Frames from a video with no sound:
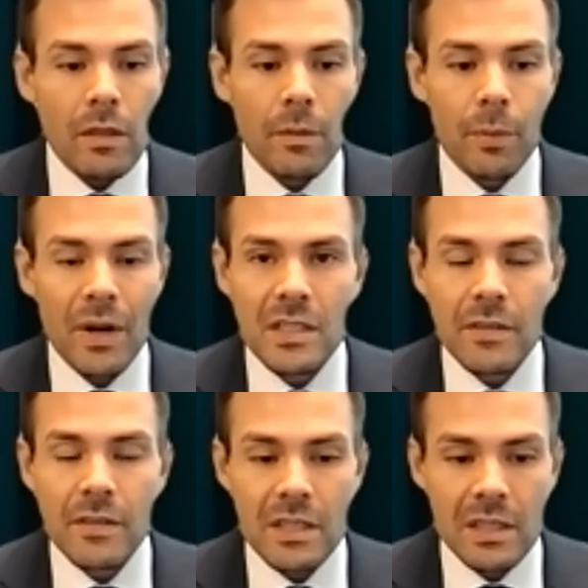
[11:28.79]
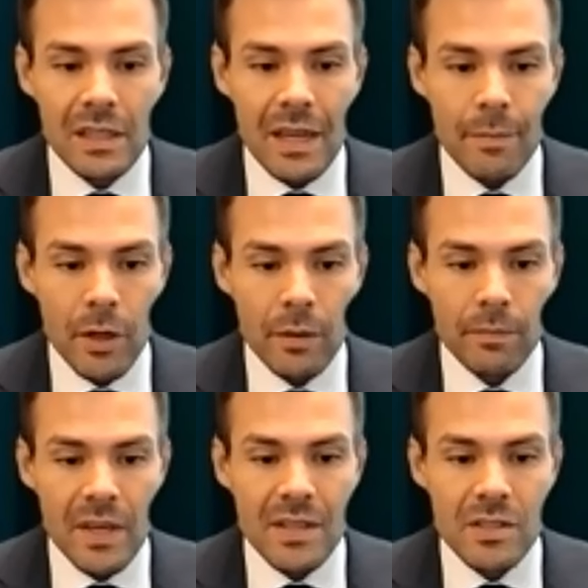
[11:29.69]
the presence of a disclaimer
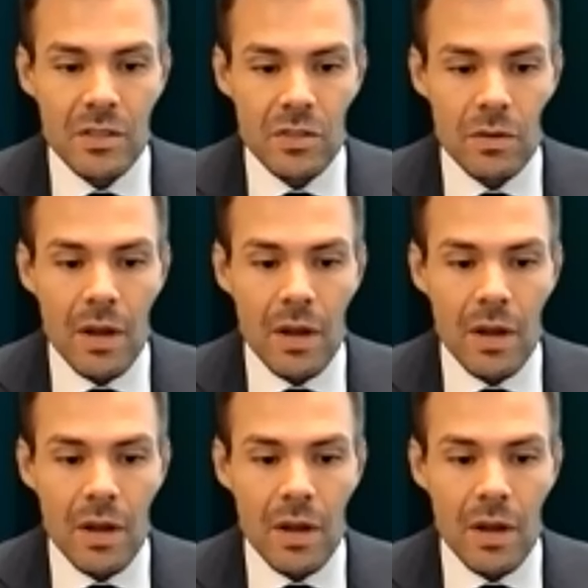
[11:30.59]
is